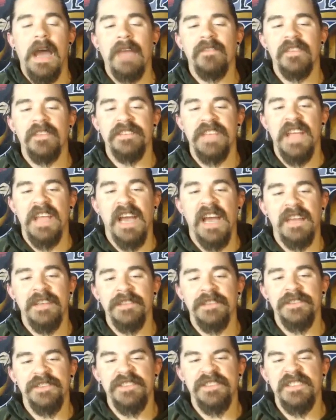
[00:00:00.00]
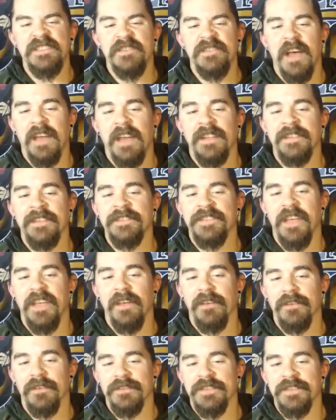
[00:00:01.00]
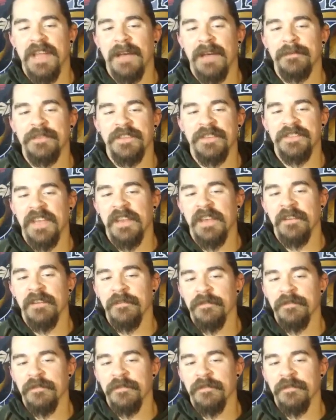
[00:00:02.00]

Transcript: have to say, I didn't I didn't sell your stomps because I didn't